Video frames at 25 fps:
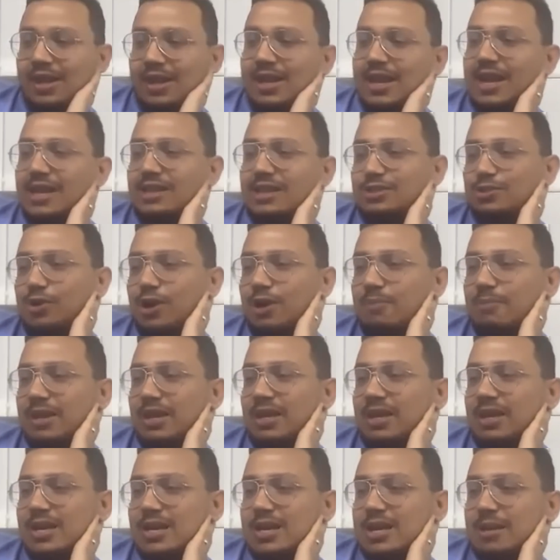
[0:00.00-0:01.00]
Yeah, so I
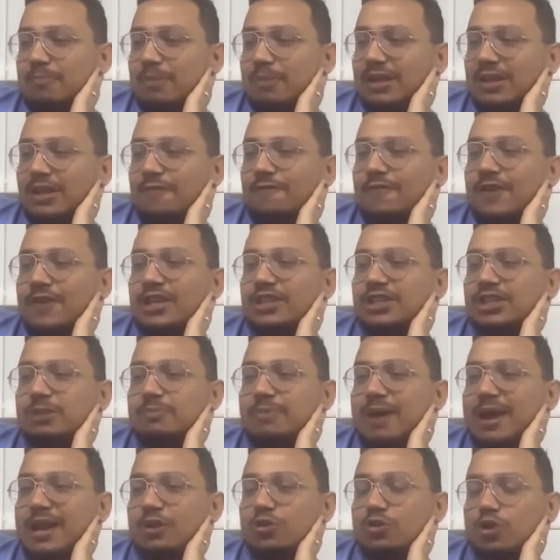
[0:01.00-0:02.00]
mean, but the way
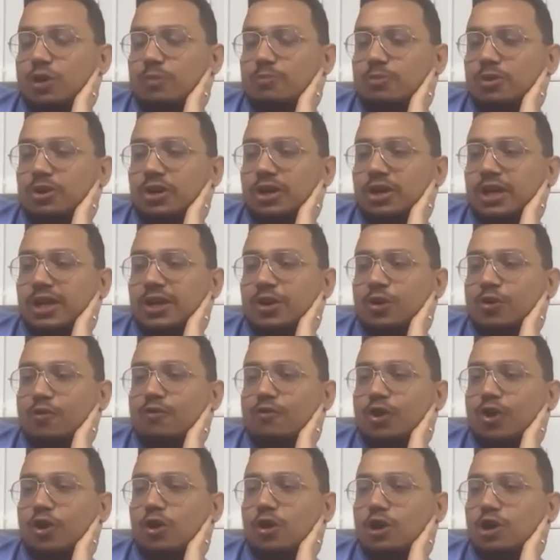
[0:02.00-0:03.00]
Shiba Inu community
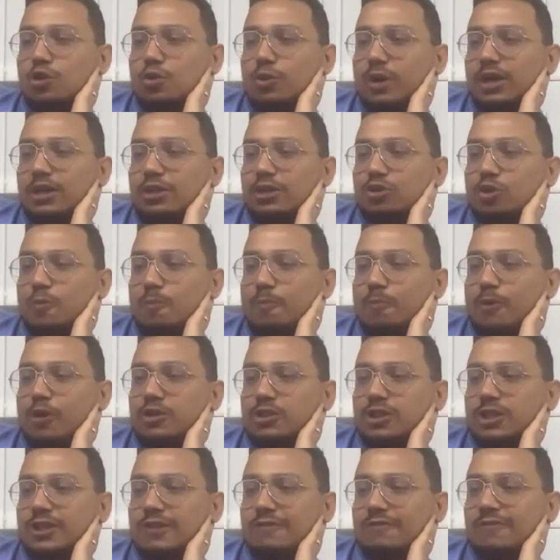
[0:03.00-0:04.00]
overall took it so
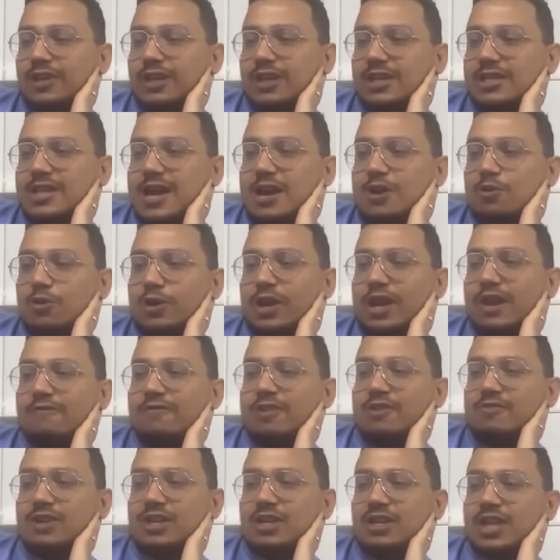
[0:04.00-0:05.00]
positively that, okay,
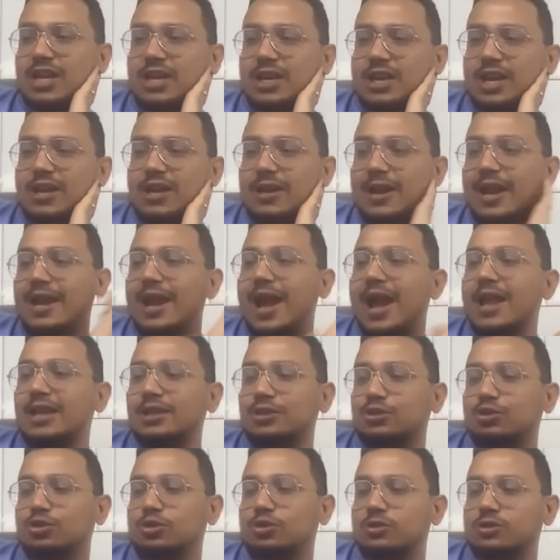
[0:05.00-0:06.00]
we were thinking, like, I
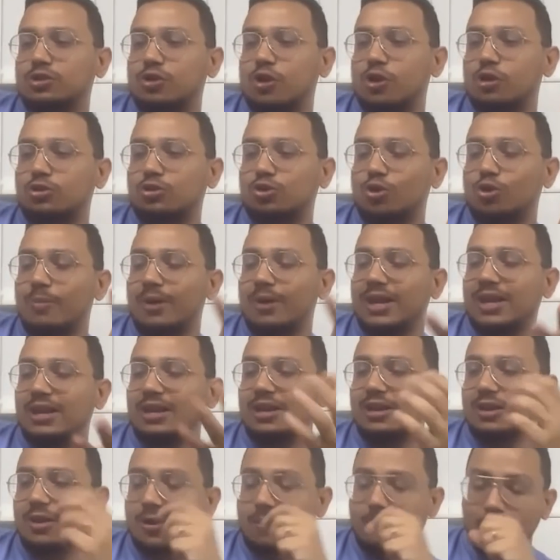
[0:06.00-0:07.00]
saw so
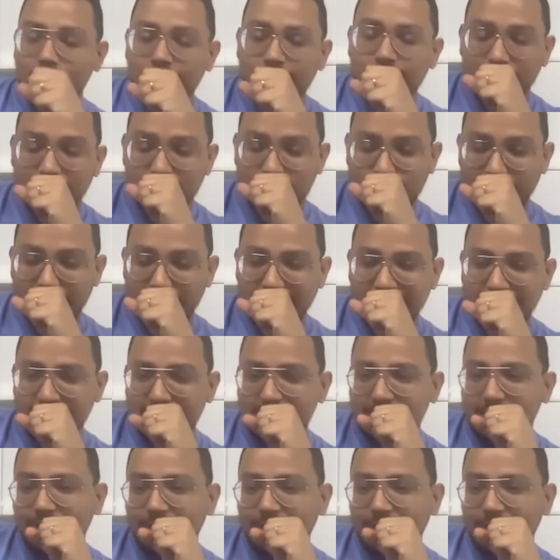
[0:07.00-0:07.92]
many tweets